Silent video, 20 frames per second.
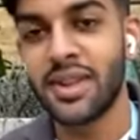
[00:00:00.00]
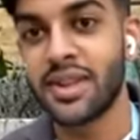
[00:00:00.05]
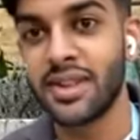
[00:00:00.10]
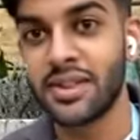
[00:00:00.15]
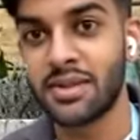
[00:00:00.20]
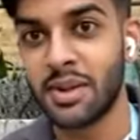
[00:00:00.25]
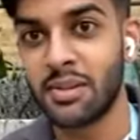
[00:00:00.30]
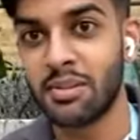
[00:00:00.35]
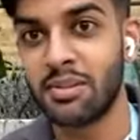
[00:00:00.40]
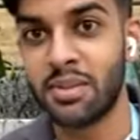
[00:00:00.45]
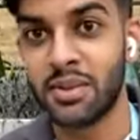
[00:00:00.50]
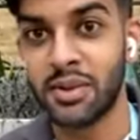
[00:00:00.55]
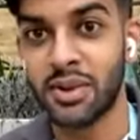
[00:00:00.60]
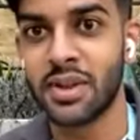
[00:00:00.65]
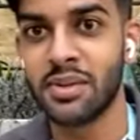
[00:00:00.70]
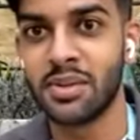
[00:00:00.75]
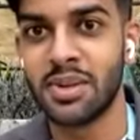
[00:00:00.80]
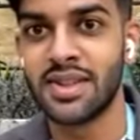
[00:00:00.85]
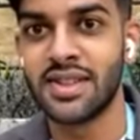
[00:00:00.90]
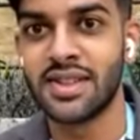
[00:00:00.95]
things about
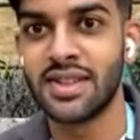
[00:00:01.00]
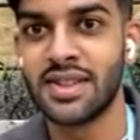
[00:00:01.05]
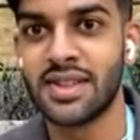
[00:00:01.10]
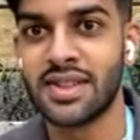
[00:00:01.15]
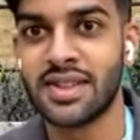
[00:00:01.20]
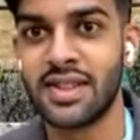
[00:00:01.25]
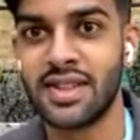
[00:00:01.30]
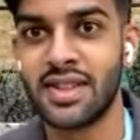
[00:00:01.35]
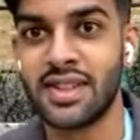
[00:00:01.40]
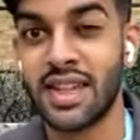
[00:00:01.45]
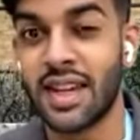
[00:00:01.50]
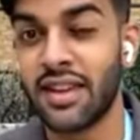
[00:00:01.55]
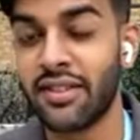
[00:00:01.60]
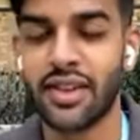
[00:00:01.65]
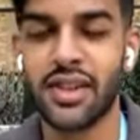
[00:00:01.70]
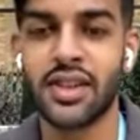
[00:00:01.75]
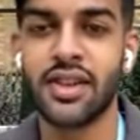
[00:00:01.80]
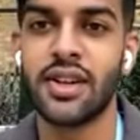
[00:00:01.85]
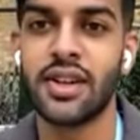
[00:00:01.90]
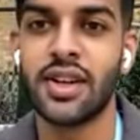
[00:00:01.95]
building a business is
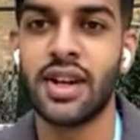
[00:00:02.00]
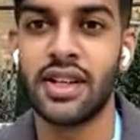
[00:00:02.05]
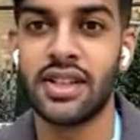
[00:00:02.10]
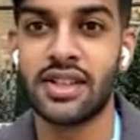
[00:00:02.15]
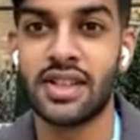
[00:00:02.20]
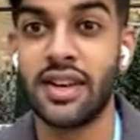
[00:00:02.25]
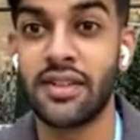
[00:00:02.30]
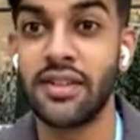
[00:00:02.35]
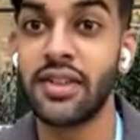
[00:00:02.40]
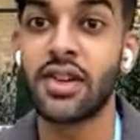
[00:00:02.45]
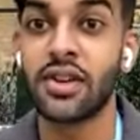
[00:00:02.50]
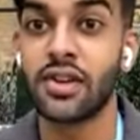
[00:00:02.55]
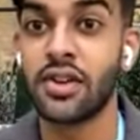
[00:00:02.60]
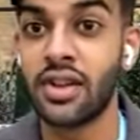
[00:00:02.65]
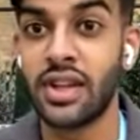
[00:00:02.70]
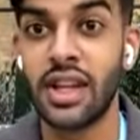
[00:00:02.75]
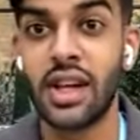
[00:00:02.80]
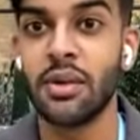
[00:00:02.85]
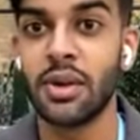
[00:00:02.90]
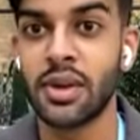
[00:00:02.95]
having a
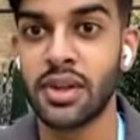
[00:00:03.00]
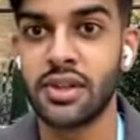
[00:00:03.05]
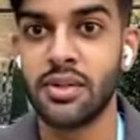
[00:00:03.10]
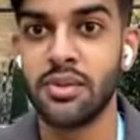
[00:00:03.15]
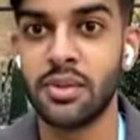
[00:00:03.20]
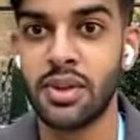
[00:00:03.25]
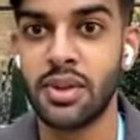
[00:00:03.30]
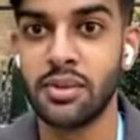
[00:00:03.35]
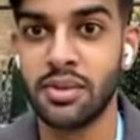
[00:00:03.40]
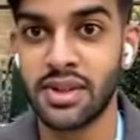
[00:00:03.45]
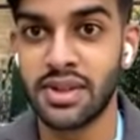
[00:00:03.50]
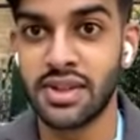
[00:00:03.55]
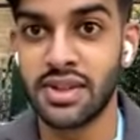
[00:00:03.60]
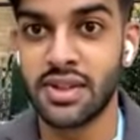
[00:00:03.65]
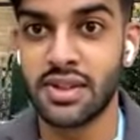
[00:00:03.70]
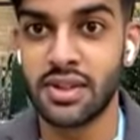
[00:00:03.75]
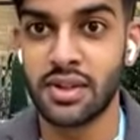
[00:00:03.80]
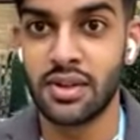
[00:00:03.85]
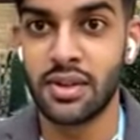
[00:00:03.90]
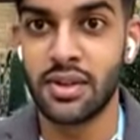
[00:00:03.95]
good network to build a
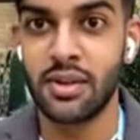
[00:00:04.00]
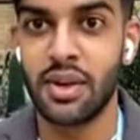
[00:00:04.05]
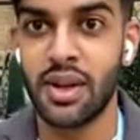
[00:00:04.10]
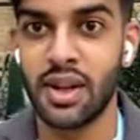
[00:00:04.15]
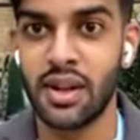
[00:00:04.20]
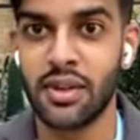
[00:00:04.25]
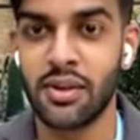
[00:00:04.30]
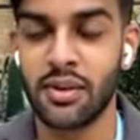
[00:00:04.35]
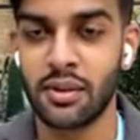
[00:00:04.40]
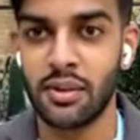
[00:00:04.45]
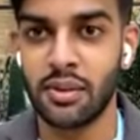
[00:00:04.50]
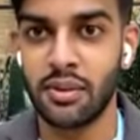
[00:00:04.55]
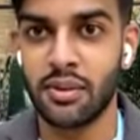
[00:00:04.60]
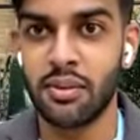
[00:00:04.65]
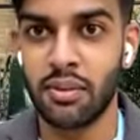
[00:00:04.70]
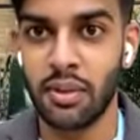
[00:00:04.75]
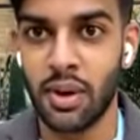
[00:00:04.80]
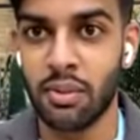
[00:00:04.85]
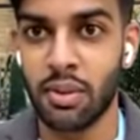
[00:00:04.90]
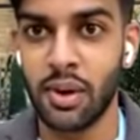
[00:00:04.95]
business like
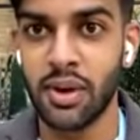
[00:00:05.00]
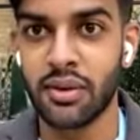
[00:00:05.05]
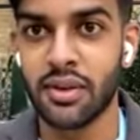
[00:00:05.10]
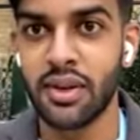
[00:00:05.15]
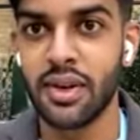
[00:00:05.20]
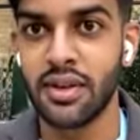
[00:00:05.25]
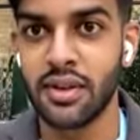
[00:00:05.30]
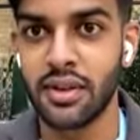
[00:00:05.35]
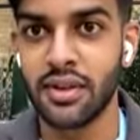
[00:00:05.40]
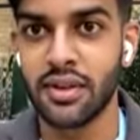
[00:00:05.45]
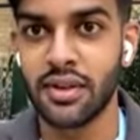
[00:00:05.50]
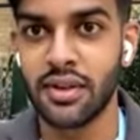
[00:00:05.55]
upon, right?